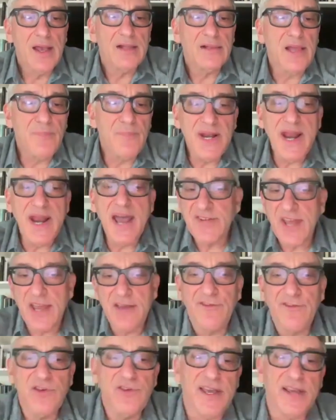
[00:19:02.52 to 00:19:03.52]
Let me now say a
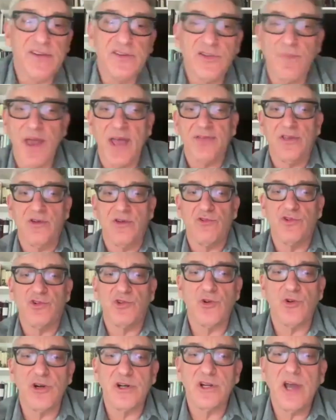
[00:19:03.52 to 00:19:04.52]
few things about the
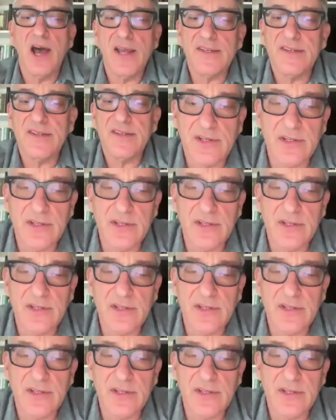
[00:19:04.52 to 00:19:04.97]
restored cuts,